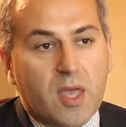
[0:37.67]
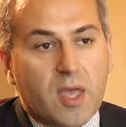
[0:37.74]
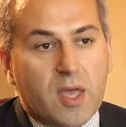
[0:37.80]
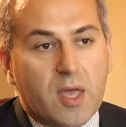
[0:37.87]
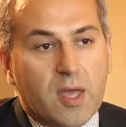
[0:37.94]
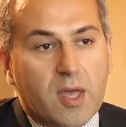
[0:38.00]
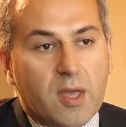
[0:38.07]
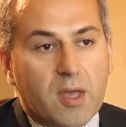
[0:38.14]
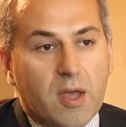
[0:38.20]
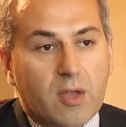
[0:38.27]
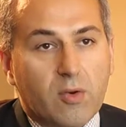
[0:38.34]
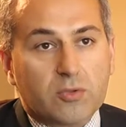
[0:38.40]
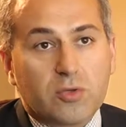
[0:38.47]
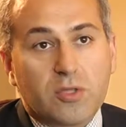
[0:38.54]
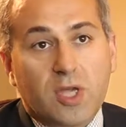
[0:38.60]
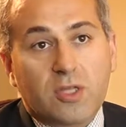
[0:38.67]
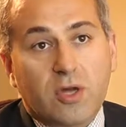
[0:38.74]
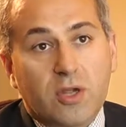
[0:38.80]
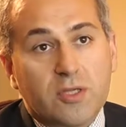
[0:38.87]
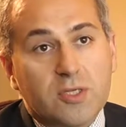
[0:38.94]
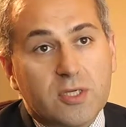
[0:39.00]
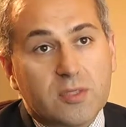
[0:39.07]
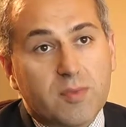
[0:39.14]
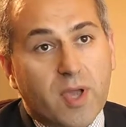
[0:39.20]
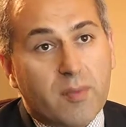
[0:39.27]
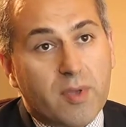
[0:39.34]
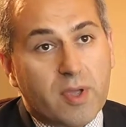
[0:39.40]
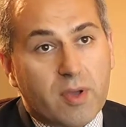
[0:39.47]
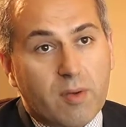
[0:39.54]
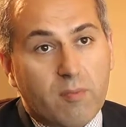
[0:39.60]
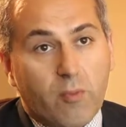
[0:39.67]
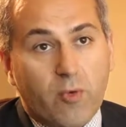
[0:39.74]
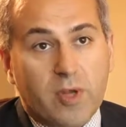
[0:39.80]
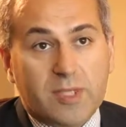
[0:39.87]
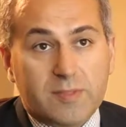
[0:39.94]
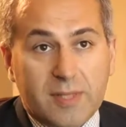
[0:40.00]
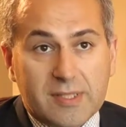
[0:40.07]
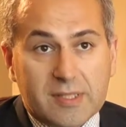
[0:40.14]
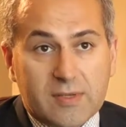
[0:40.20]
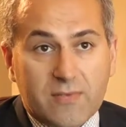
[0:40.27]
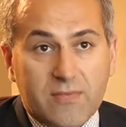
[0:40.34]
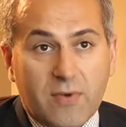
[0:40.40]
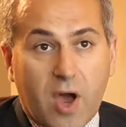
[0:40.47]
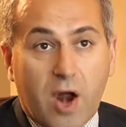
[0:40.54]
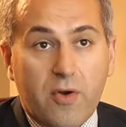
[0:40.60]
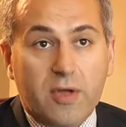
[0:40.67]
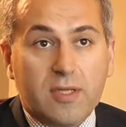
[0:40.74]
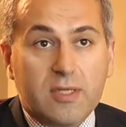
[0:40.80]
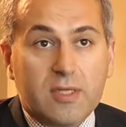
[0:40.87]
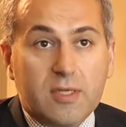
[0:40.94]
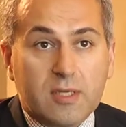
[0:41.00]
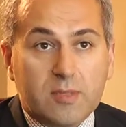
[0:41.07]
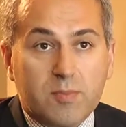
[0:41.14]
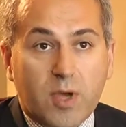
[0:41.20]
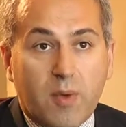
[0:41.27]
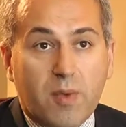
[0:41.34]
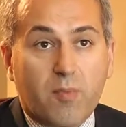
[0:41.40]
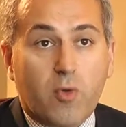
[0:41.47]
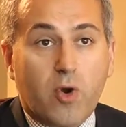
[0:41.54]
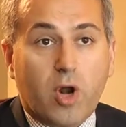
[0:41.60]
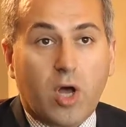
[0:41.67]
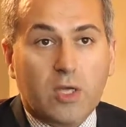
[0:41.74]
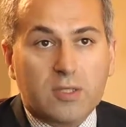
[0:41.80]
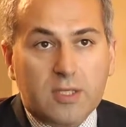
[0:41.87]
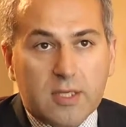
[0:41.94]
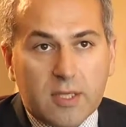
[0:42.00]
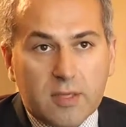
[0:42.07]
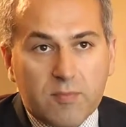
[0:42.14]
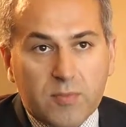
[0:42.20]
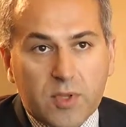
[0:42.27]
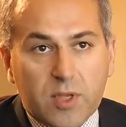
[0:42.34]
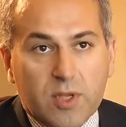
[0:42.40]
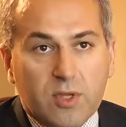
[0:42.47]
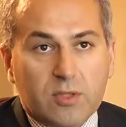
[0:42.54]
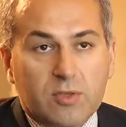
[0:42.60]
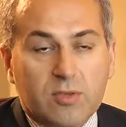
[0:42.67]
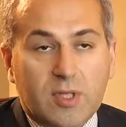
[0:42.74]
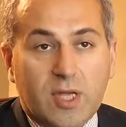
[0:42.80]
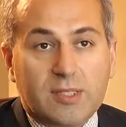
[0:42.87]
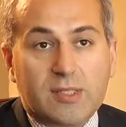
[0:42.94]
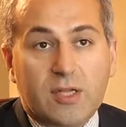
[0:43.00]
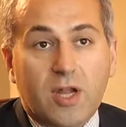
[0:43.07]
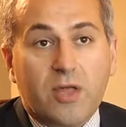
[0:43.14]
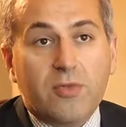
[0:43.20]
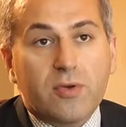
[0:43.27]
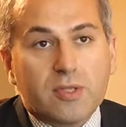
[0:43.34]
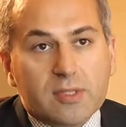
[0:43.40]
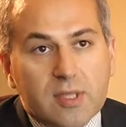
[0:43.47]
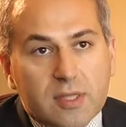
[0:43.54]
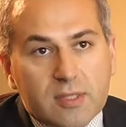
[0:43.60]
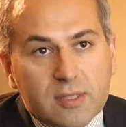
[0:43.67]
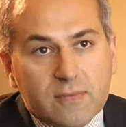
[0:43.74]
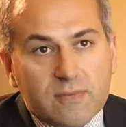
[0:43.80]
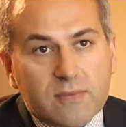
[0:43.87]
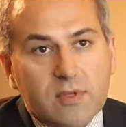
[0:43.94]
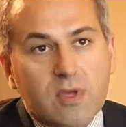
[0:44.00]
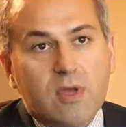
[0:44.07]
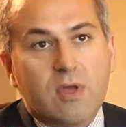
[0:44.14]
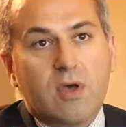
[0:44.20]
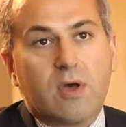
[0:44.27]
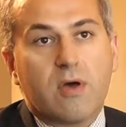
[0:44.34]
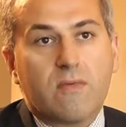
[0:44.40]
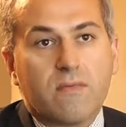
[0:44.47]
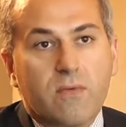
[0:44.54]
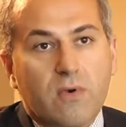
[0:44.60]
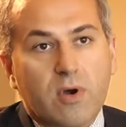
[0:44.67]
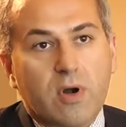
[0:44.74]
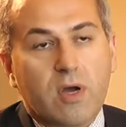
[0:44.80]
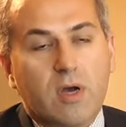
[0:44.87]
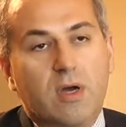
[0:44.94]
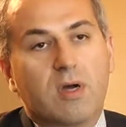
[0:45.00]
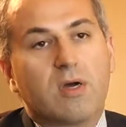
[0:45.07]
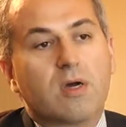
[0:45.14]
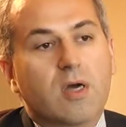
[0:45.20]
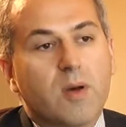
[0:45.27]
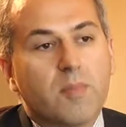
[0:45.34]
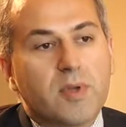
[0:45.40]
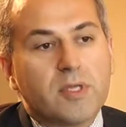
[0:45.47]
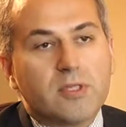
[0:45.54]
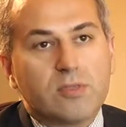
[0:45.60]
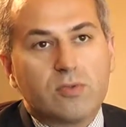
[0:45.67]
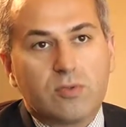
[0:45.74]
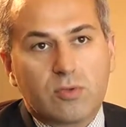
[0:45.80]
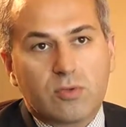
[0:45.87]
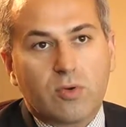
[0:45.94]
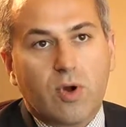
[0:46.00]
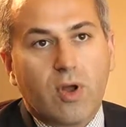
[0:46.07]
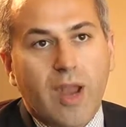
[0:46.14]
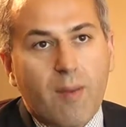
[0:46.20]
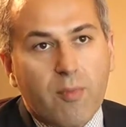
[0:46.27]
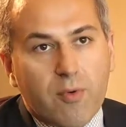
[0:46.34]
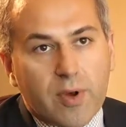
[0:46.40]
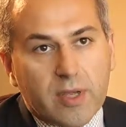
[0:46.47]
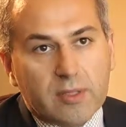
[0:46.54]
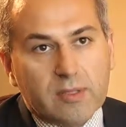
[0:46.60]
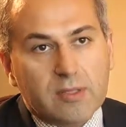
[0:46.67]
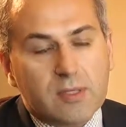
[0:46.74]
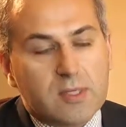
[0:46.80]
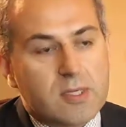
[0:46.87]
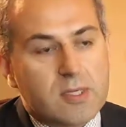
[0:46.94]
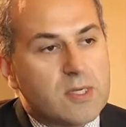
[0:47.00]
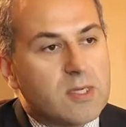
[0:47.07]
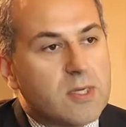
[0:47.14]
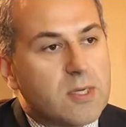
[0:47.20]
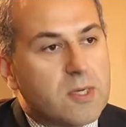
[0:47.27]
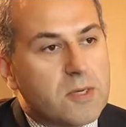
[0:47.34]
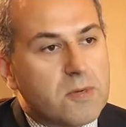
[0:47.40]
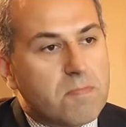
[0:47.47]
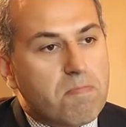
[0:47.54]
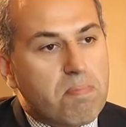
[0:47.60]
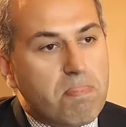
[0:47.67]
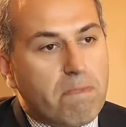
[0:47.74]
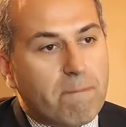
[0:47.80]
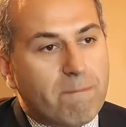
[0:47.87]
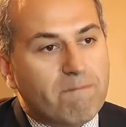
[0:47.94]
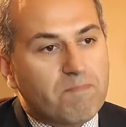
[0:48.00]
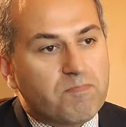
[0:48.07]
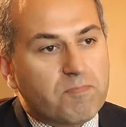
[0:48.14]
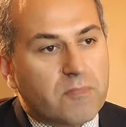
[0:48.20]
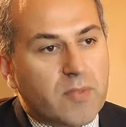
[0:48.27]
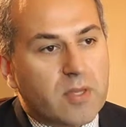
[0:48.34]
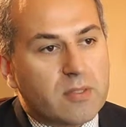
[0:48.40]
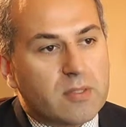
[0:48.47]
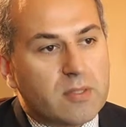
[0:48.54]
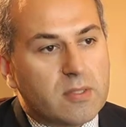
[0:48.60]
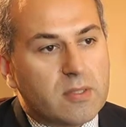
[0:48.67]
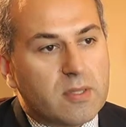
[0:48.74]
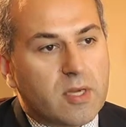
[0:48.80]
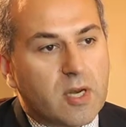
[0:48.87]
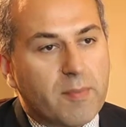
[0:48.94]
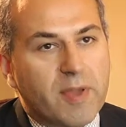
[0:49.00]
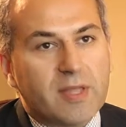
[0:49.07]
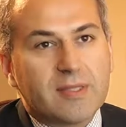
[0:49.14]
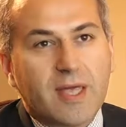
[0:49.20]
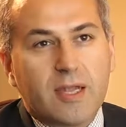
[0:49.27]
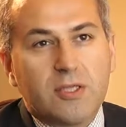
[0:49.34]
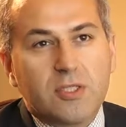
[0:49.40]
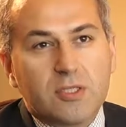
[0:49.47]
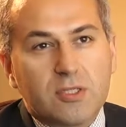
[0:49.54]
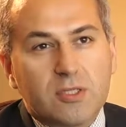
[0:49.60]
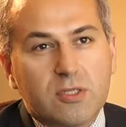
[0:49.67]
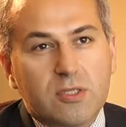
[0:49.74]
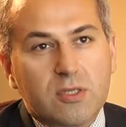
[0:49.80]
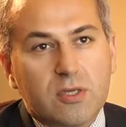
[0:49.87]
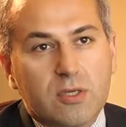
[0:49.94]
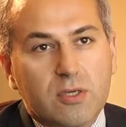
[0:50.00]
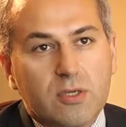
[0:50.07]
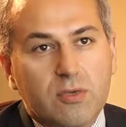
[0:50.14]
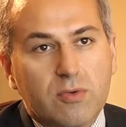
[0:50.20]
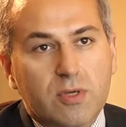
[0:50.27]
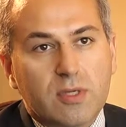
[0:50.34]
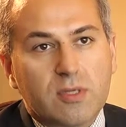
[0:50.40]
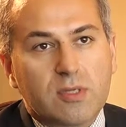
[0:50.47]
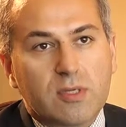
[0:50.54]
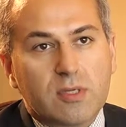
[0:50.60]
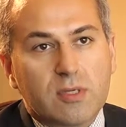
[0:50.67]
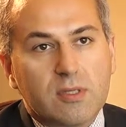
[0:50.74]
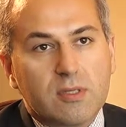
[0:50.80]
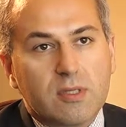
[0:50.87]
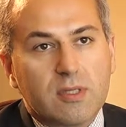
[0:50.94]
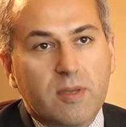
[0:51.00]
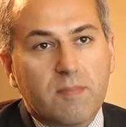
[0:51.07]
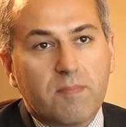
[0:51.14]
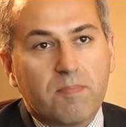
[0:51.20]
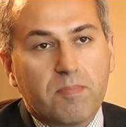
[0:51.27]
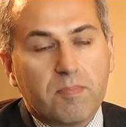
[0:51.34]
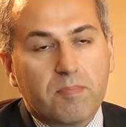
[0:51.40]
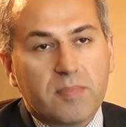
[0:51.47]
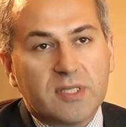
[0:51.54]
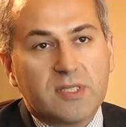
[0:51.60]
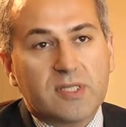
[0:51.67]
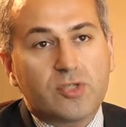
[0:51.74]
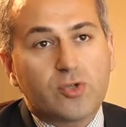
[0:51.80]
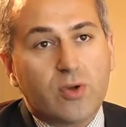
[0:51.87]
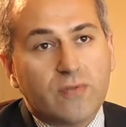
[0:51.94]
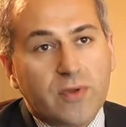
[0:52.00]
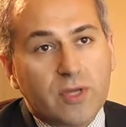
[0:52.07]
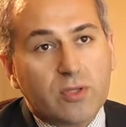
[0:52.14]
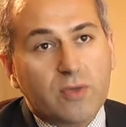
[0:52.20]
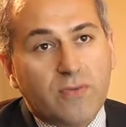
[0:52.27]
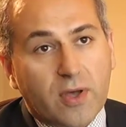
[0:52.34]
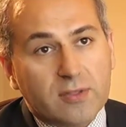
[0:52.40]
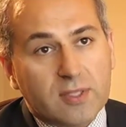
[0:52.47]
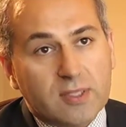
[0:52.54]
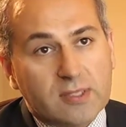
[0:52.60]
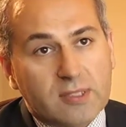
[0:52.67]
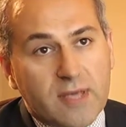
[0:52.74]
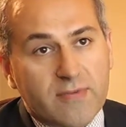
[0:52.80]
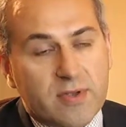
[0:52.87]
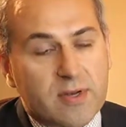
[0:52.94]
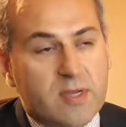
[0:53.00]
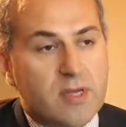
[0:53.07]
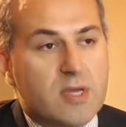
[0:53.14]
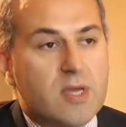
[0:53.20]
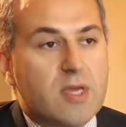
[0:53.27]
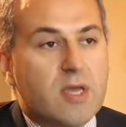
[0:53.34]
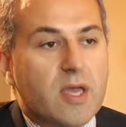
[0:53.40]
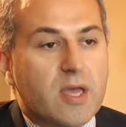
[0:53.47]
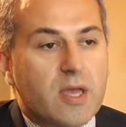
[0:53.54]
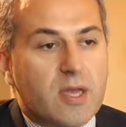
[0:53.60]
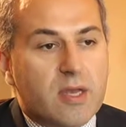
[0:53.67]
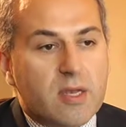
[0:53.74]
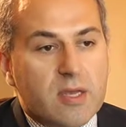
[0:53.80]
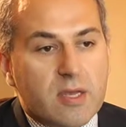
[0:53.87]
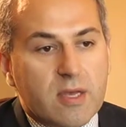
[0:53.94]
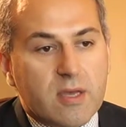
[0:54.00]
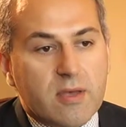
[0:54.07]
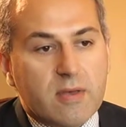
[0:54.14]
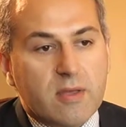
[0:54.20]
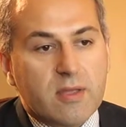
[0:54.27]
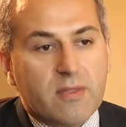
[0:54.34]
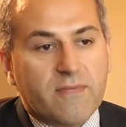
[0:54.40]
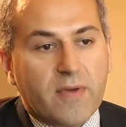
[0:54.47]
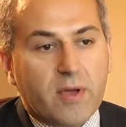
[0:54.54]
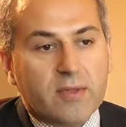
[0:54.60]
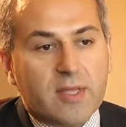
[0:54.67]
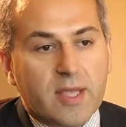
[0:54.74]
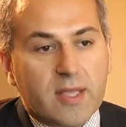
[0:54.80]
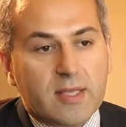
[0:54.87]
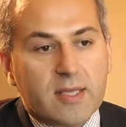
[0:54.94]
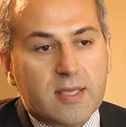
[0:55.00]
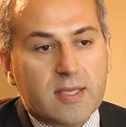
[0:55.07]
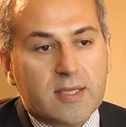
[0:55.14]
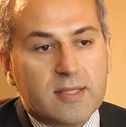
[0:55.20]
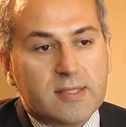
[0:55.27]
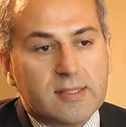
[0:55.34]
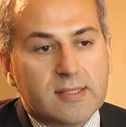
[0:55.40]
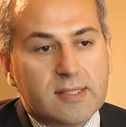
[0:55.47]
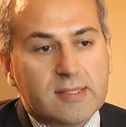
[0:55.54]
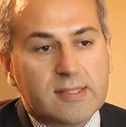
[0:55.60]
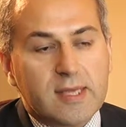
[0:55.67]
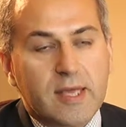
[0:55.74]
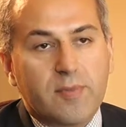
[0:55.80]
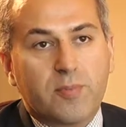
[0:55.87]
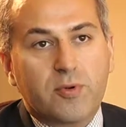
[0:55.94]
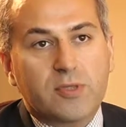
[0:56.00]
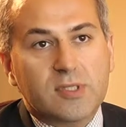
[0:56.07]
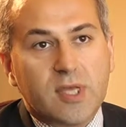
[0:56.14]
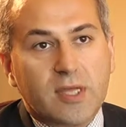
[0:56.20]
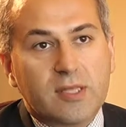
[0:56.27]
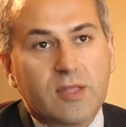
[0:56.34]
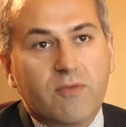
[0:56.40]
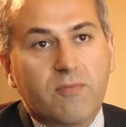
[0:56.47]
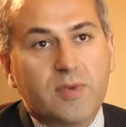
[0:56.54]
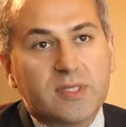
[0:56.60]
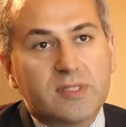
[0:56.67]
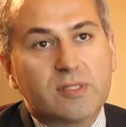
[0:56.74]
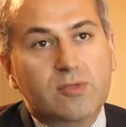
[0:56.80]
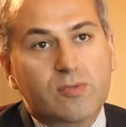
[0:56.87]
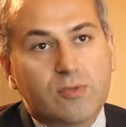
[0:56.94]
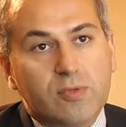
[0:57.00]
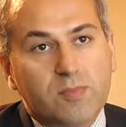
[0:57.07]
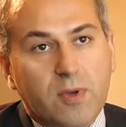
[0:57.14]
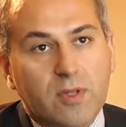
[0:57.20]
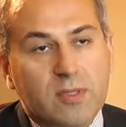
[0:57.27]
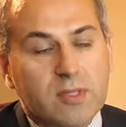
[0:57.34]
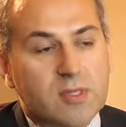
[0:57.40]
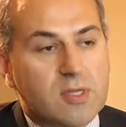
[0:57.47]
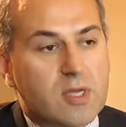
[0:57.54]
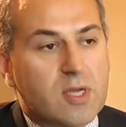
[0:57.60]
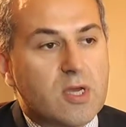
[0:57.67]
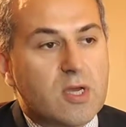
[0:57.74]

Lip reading: And also technology is becoming more expensive, R&D is becoming more costly, so that's another incentive for companies to collaborate. The Economic Intelligence Unit did a business survey in 2007, and it found that 68% of business who responded